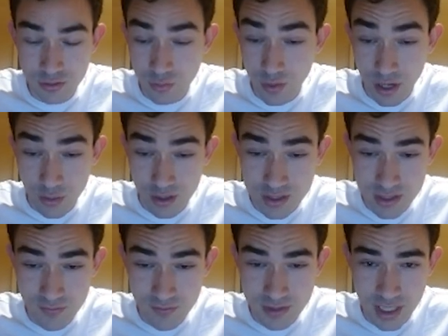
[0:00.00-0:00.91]
Wow, he doesn't
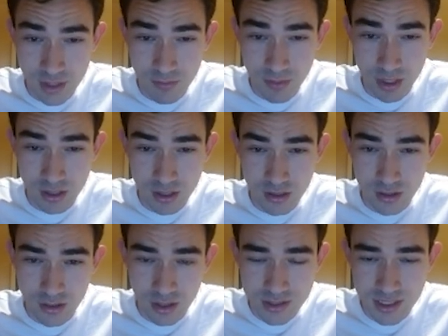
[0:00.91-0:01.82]
even take my knight.
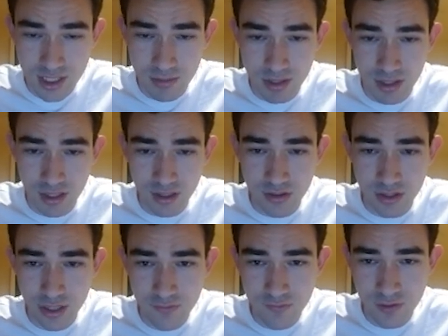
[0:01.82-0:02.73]
Okay, let's keep that knight
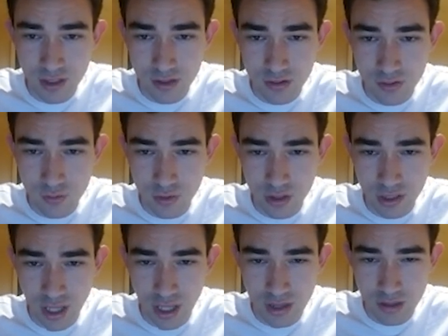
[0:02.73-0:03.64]
alive, hitting the rook
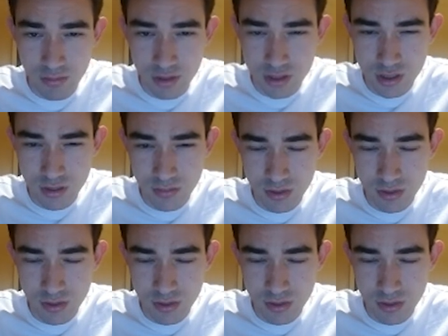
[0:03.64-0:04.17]
and the bishop.